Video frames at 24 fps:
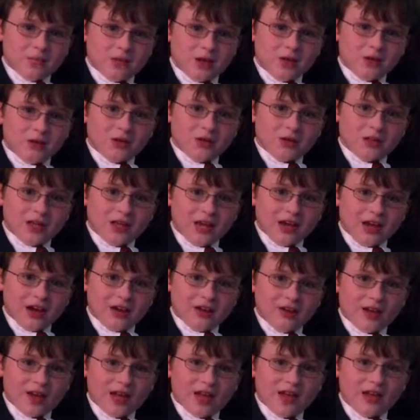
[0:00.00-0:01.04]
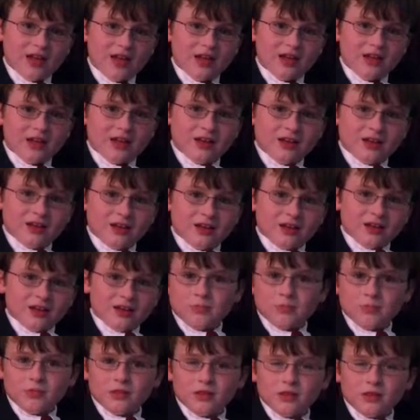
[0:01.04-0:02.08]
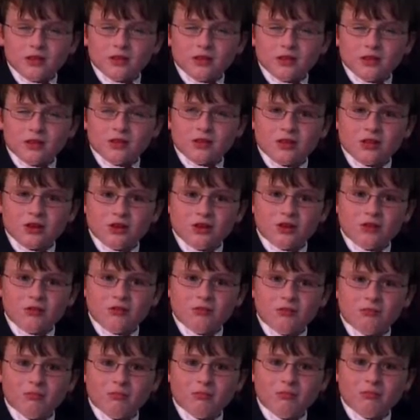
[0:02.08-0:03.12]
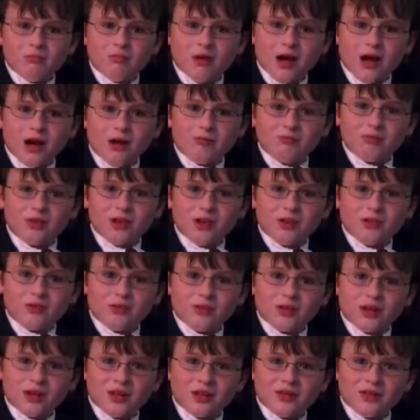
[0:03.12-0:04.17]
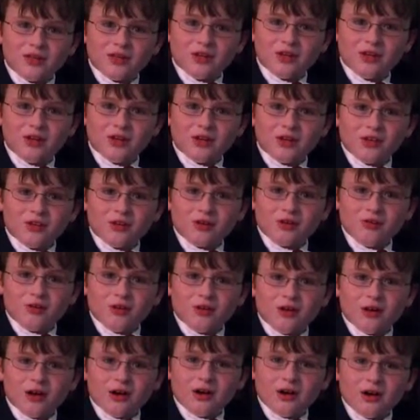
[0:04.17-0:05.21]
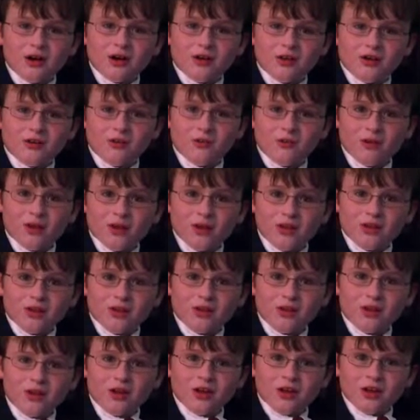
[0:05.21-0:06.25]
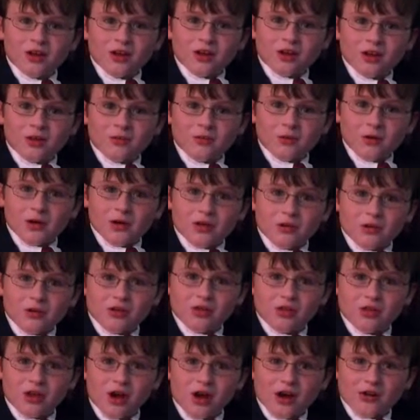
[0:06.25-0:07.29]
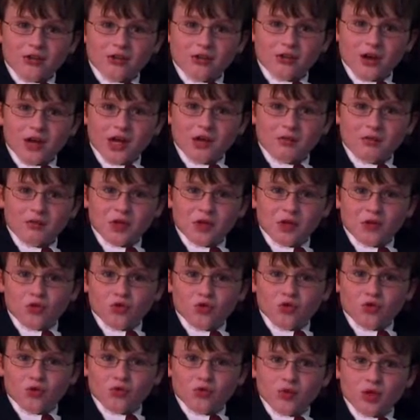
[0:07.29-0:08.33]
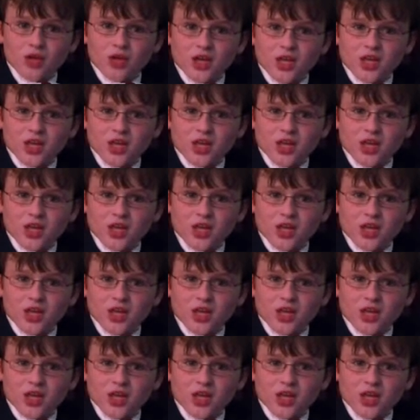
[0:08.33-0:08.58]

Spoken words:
military. So obviously the store owner was a real stark raving lunatic.